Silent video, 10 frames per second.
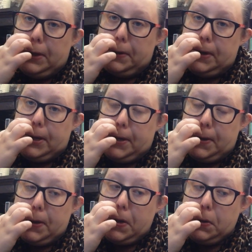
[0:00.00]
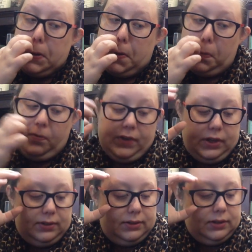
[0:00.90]
letter in here to those of
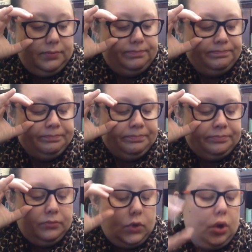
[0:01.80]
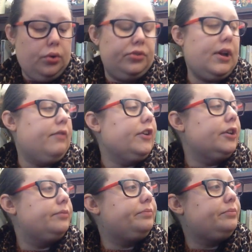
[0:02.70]
us who
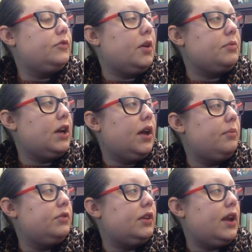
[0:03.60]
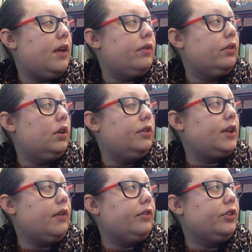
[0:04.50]
suffer sometimes and have it a little
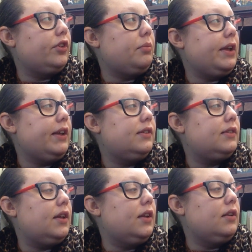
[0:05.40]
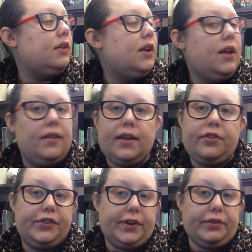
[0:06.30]
tougher some days, and
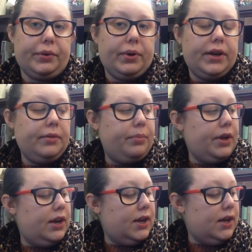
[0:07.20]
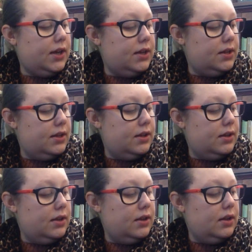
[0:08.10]
that's for everyone, but
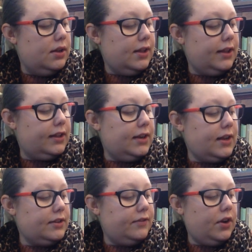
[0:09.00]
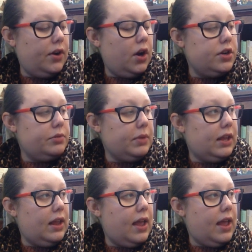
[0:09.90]
it connected very hard to
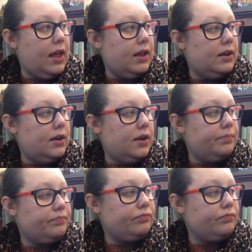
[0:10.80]
me, and I